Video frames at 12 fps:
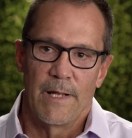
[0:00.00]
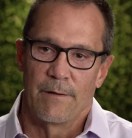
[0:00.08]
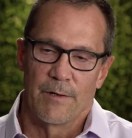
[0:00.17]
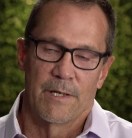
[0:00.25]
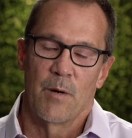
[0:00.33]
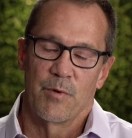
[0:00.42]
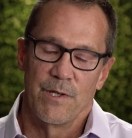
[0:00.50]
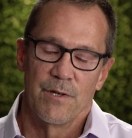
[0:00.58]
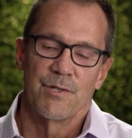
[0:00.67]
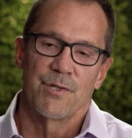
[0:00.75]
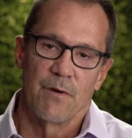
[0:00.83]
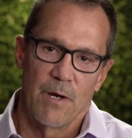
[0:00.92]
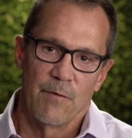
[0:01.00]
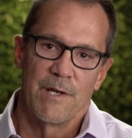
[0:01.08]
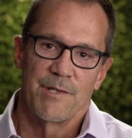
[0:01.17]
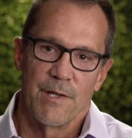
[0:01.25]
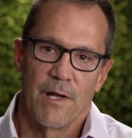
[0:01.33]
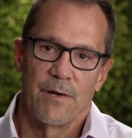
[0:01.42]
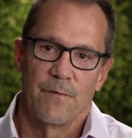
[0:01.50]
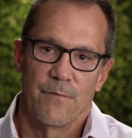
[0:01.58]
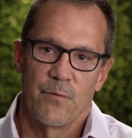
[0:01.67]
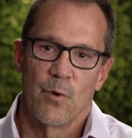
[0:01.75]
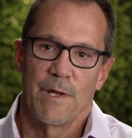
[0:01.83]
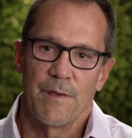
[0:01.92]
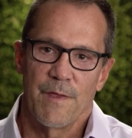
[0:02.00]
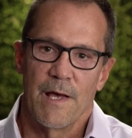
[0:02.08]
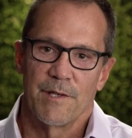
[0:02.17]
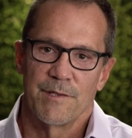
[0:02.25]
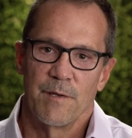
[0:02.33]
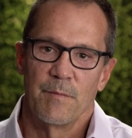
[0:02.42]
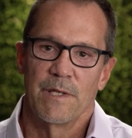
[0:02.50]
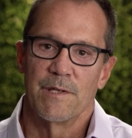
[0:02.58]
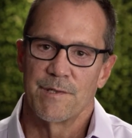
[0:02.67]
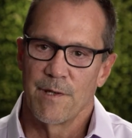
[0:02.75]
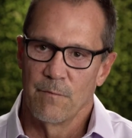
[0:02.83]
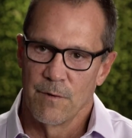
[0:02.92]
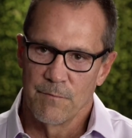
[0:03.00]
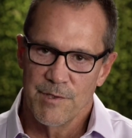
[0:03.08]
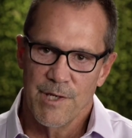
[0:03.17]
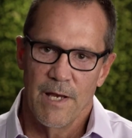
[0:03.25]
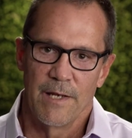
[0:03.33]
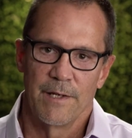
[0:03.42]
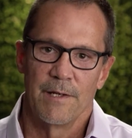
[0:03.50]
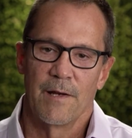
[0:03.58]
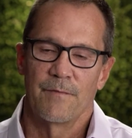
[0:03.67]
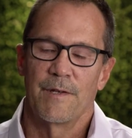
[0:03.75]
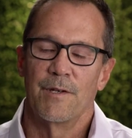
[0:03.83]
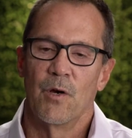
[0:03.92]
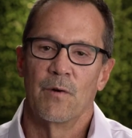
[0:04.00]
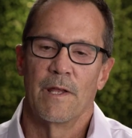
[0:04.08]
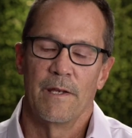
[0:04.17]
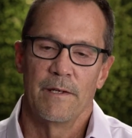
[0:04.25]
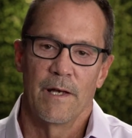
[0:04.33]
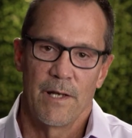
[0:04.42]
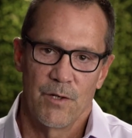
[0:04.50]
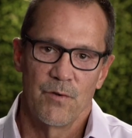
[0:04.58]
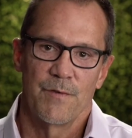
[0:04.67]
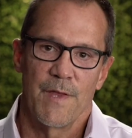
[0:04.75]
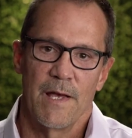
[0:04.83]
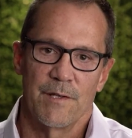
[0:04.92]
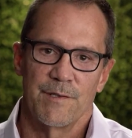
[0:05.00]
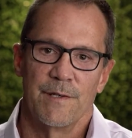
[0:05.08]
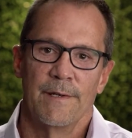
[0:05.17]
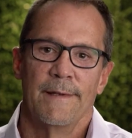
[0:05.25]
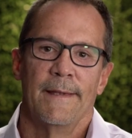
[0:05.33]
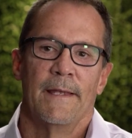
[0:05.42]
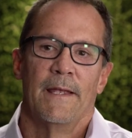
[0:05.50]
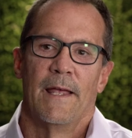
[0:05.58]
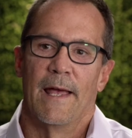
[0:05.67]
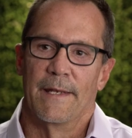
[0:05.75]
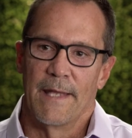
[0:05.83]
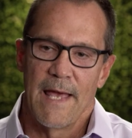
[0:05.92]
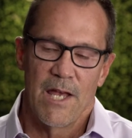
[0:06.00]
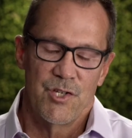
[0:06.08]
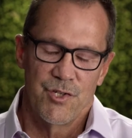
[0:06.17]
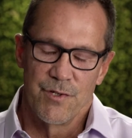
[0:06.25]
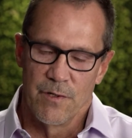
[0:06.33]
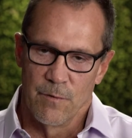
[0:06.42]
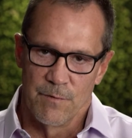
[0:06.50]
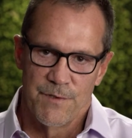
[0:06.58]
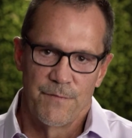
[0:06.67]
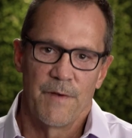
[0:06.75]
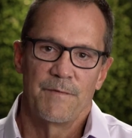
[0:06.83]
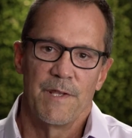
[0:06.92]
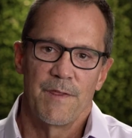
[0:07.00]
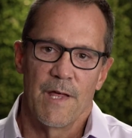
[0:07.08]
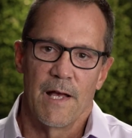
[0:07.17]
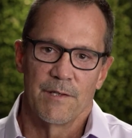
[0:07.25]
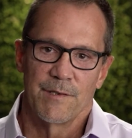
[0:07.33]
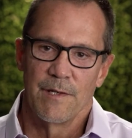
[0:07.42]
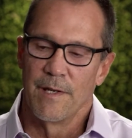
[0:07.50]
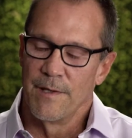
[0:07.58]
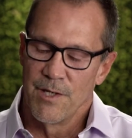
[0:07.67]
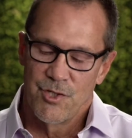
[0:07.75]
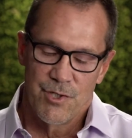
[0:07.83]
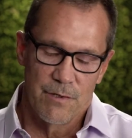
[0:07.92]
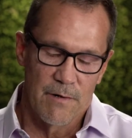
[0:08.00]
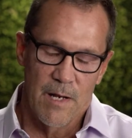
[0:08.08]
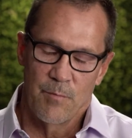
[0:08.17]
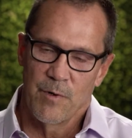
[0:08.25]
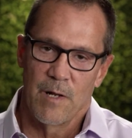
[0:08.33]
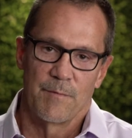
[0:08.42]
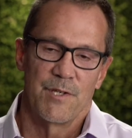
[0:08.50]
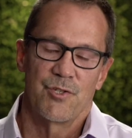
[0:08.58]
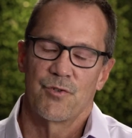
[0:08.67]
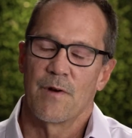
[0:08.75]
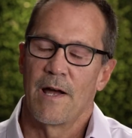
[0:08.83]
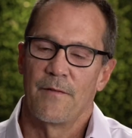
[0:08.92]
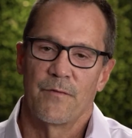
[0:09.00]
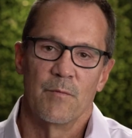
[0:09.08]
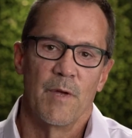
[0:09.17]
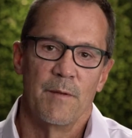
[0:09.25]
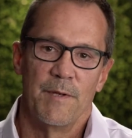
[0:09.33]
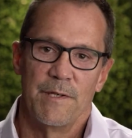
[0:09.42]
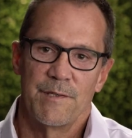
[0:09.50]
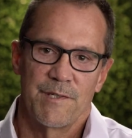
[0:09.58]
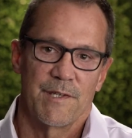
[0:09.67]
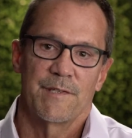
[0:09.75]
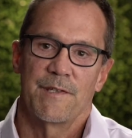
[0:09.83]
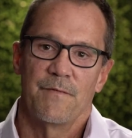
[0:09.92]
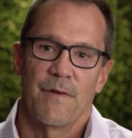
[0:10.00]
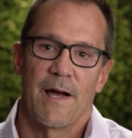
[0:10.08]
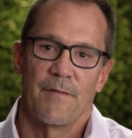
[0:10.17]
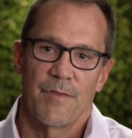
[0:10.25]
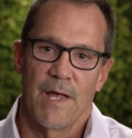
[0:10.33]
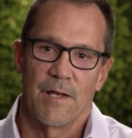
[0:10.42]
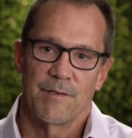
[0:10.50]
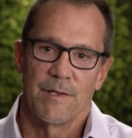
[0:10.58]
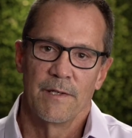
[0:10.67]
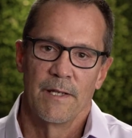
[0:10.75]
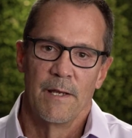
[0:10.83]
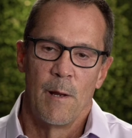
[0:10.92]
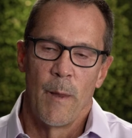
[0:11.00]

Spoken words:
a couple of years ago, I raised 140,000 because someone was kind enough to donate 100,000. And last year it was 50,000. And this year I'll probably strive for maybe 65,000.